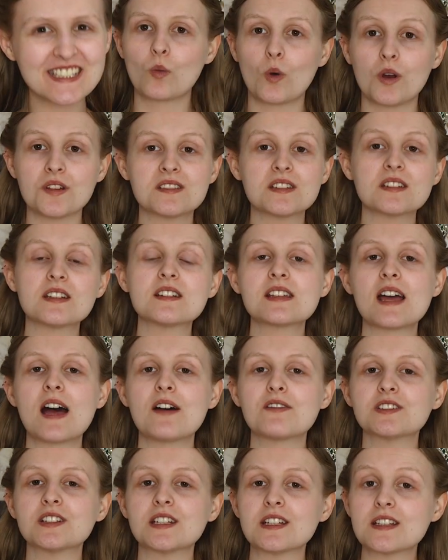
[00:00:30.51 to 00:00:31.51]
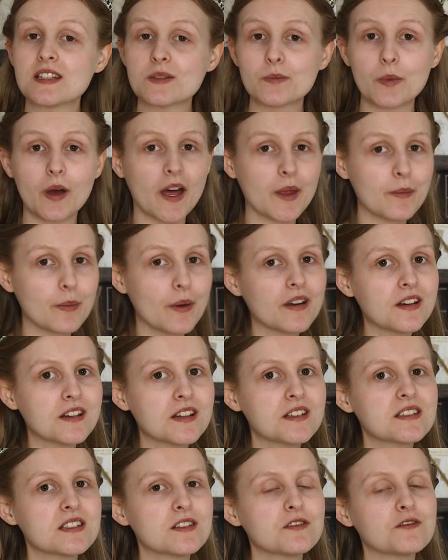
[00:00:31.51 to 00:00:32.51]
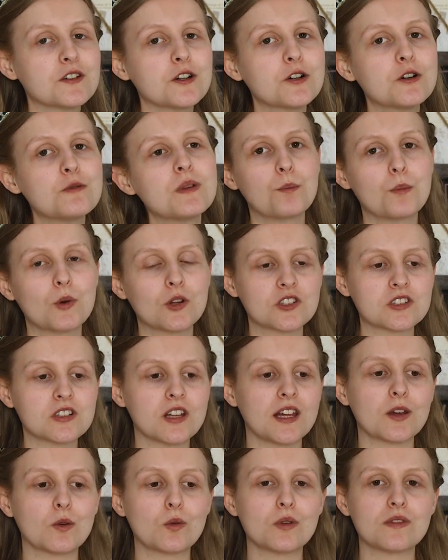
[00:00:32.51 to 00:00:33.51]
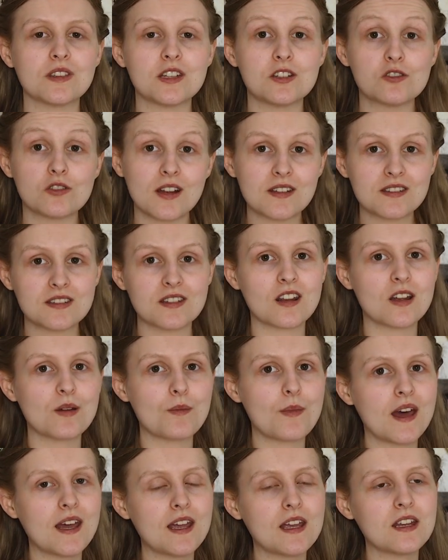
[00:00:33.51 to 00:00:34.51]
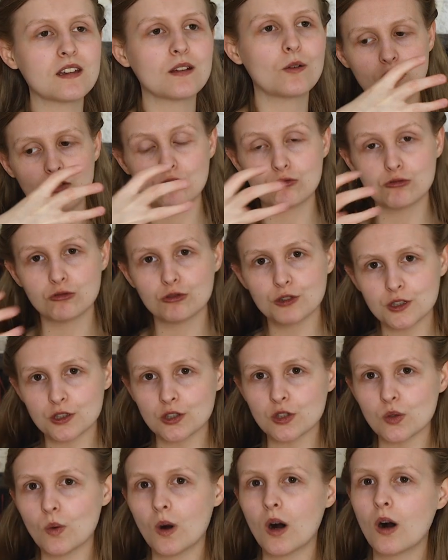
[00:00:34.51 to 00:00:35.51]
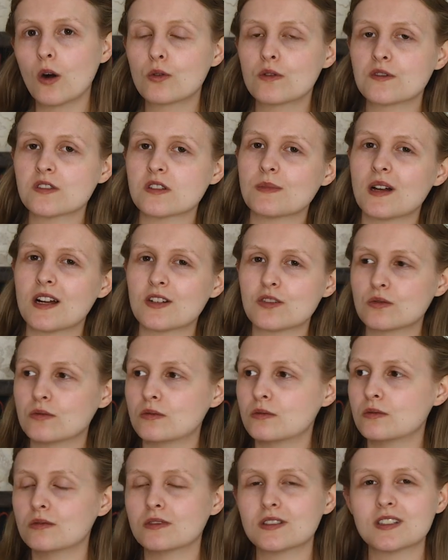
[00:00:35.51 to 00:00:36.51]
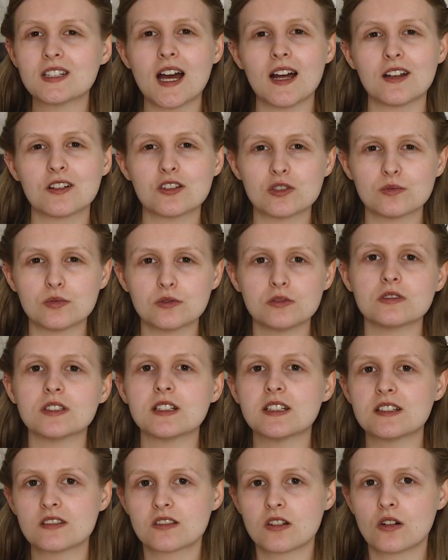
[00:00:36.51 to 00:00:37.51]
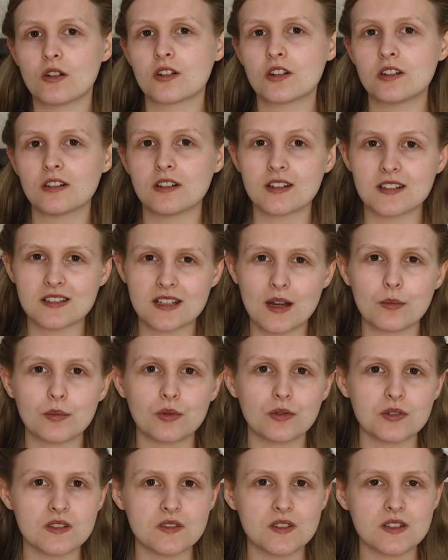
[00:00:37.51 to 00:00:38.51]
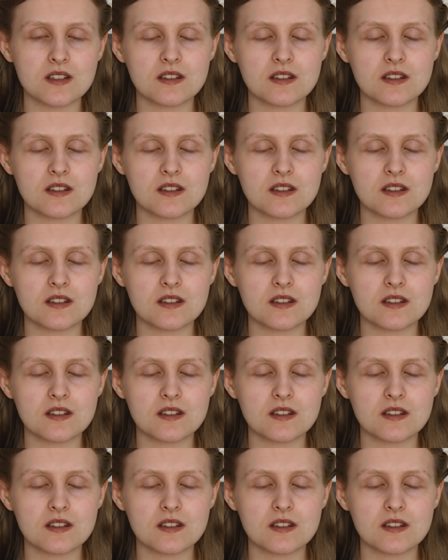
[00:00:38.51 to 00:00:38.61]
Whilst it is heavily inspired by the Disney film, much like with the dress that I made, the real world of some actual tangible historical examples of